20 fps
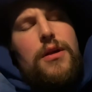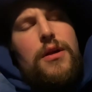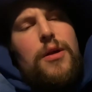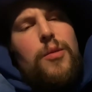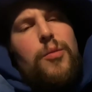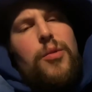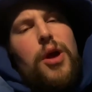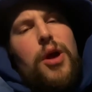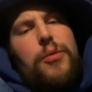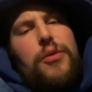
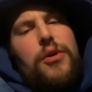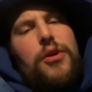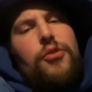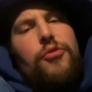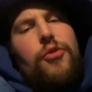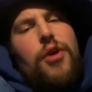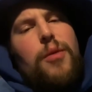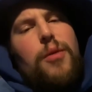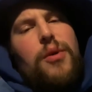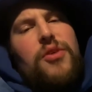Probably gonna
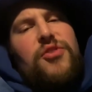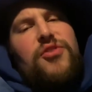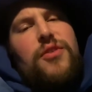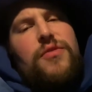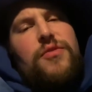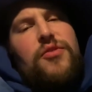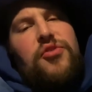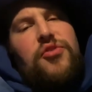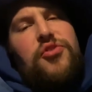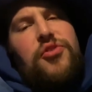cry myself
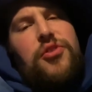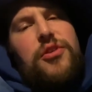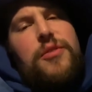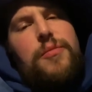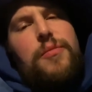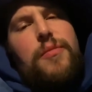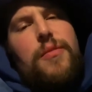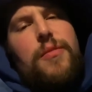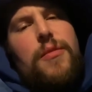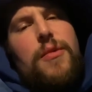to sleep.
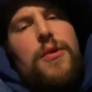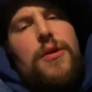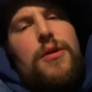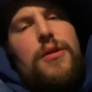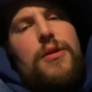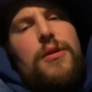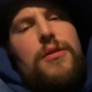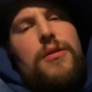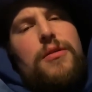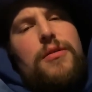
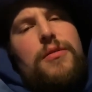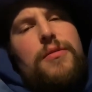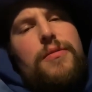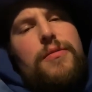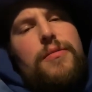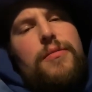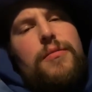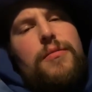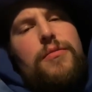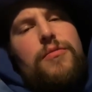
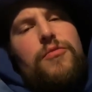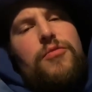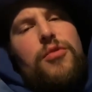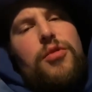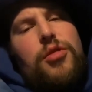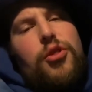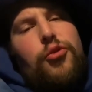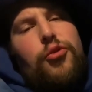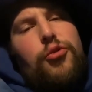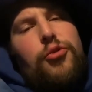
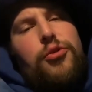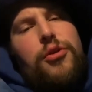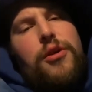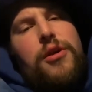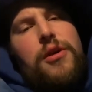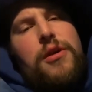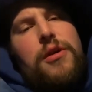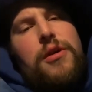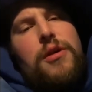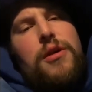
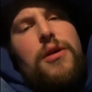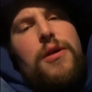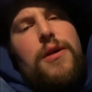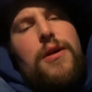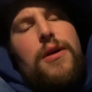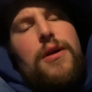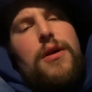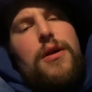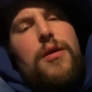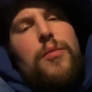Literally.
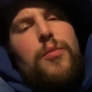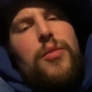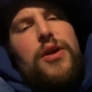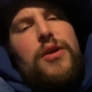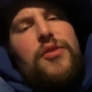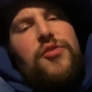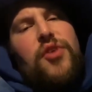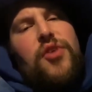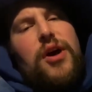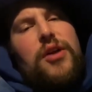
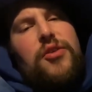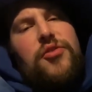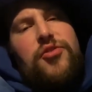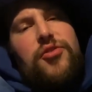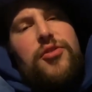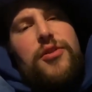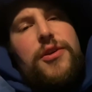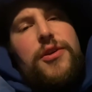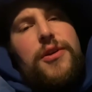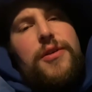Because
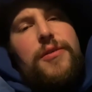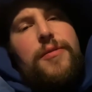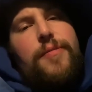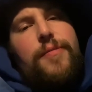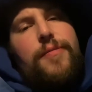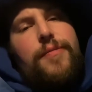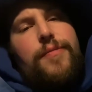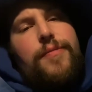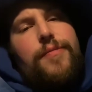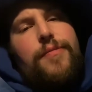honestly,
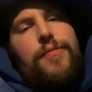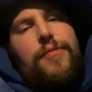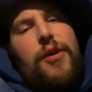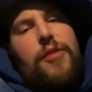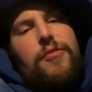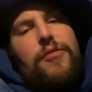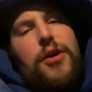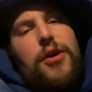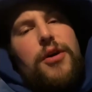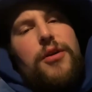I
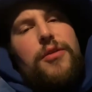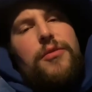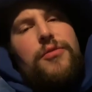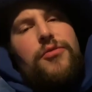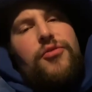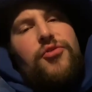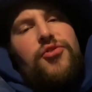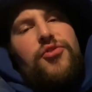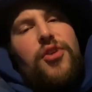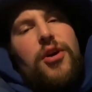fucking
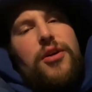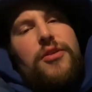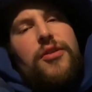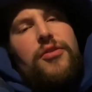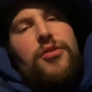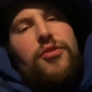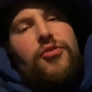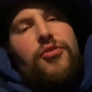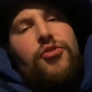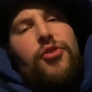sucked at
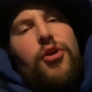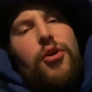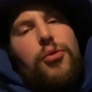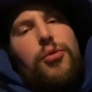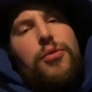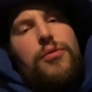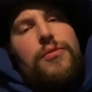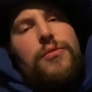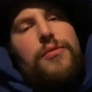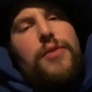the
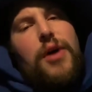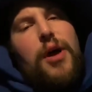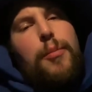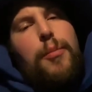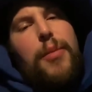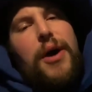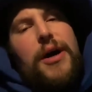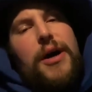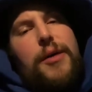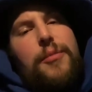show. I
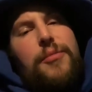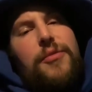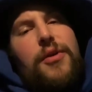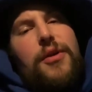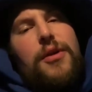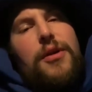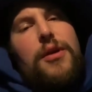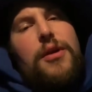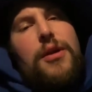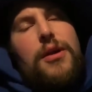bombed.
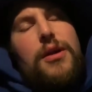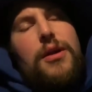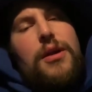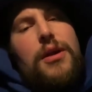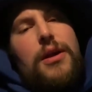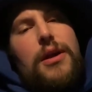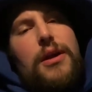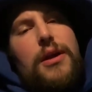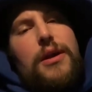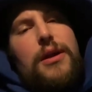
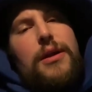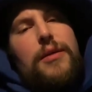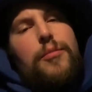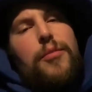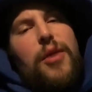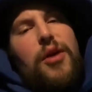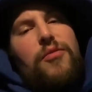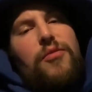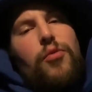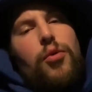
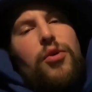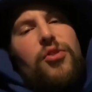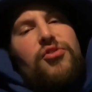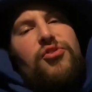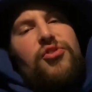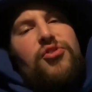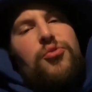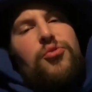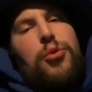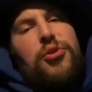My voice
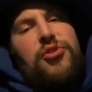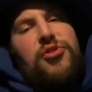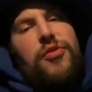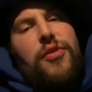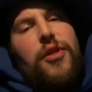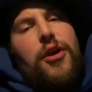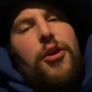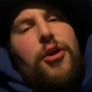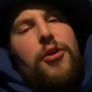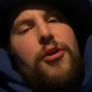just wasn't
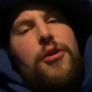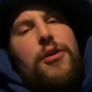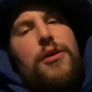there.